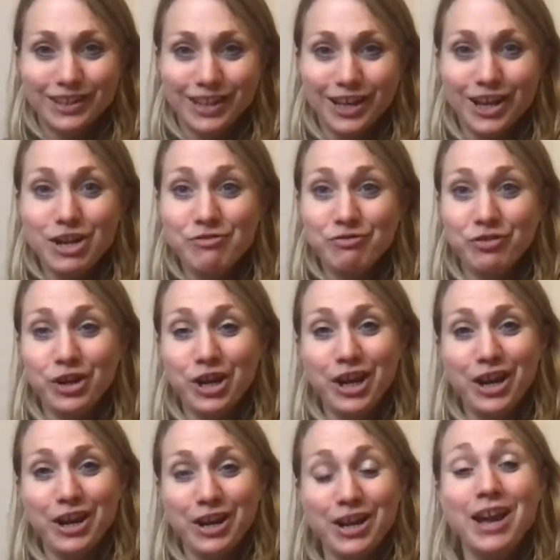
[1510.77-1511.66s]

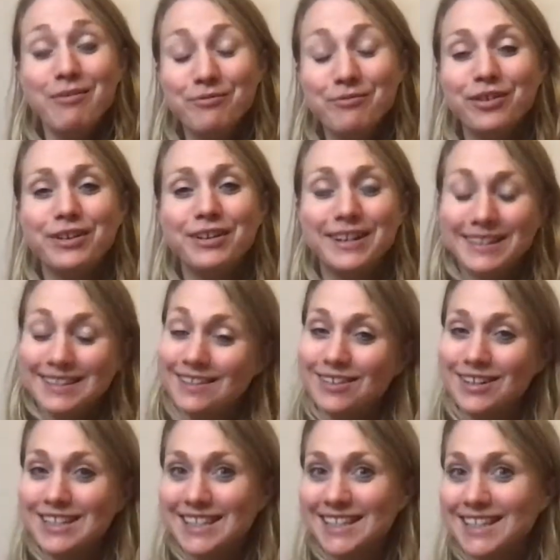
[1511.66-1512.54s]
very
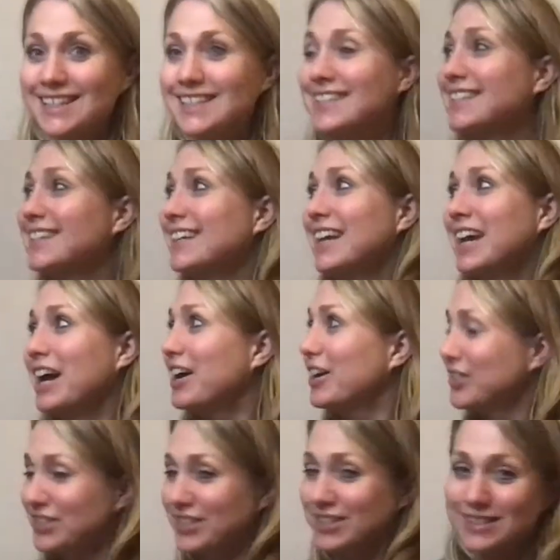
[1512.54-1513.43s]
excited.
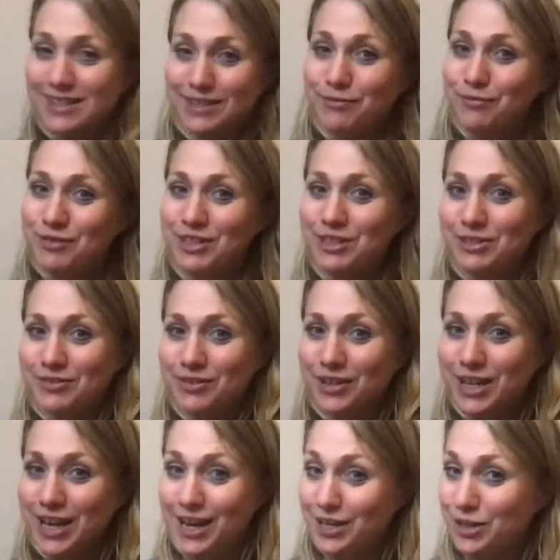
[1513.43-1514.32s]
It feels
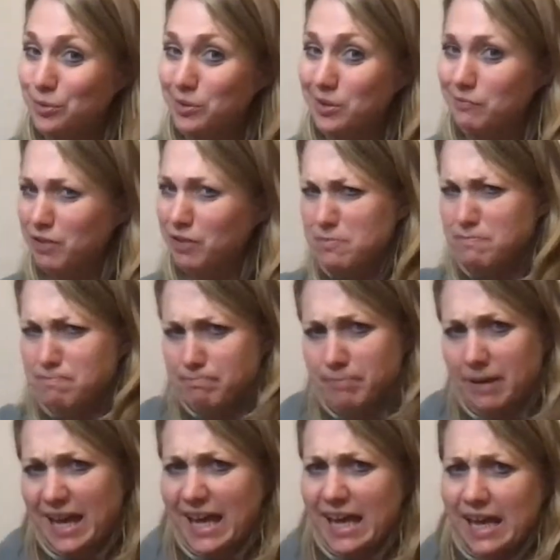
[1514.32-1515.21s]
very echoey and very
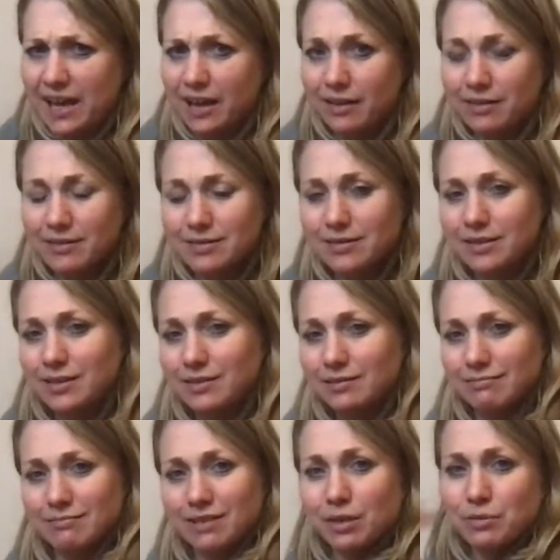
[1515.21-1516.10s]
bare, isn't it?
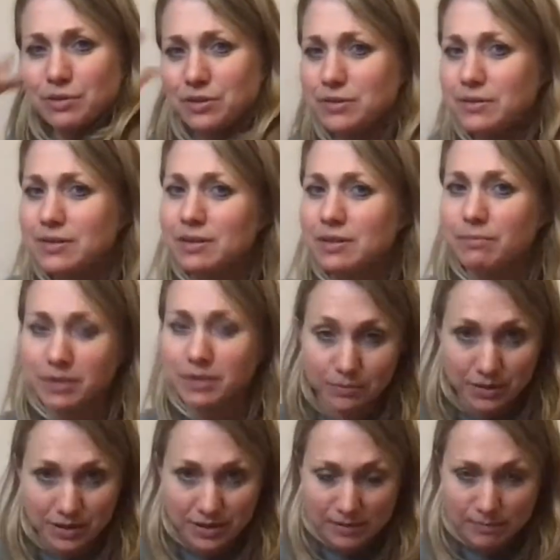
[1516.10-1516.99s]
I'll do something
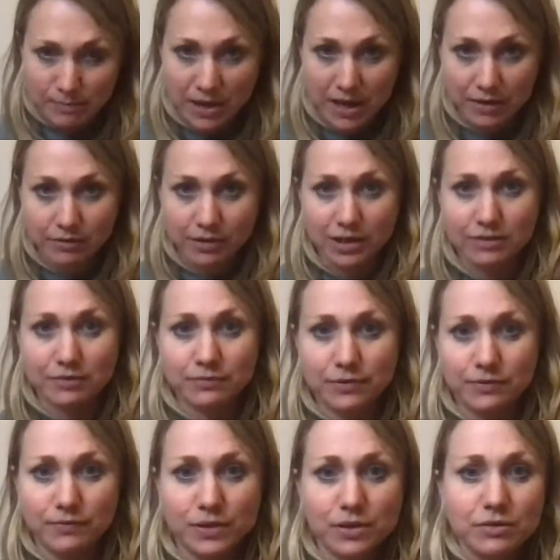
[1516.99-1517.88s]
with this background
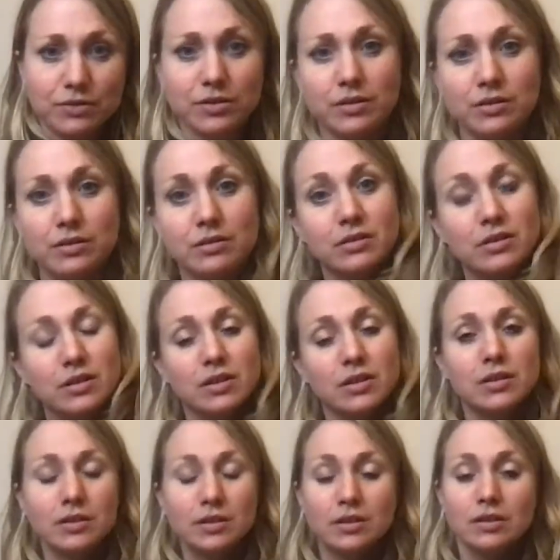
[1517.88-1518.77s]
for future
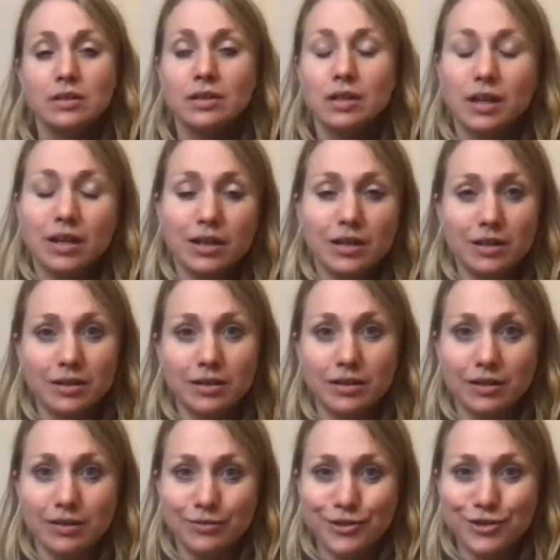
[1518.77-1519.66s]

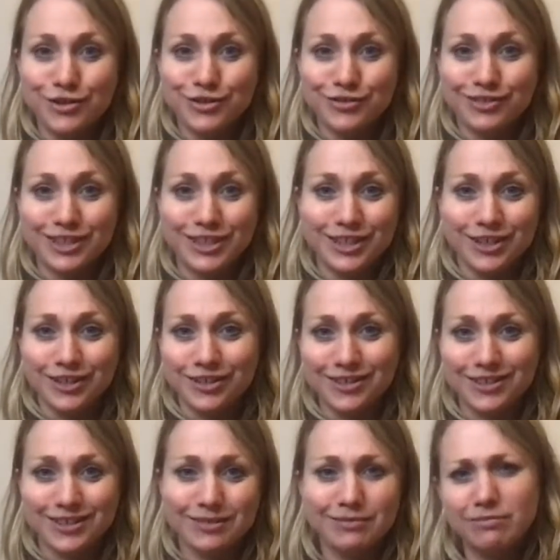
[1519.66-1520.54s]
videos.
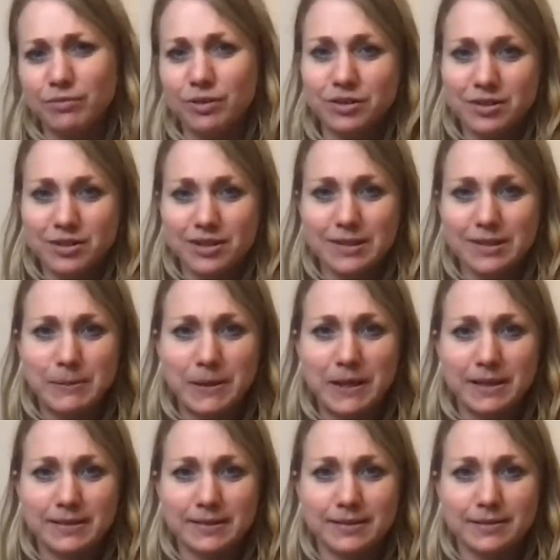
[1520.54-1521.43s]
Watch the
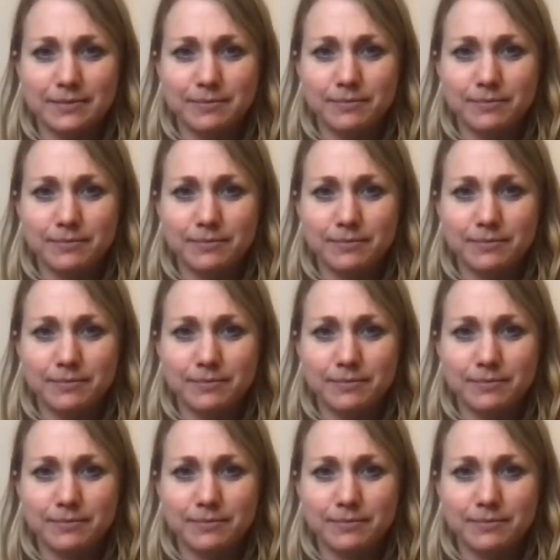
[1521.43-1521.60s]
space.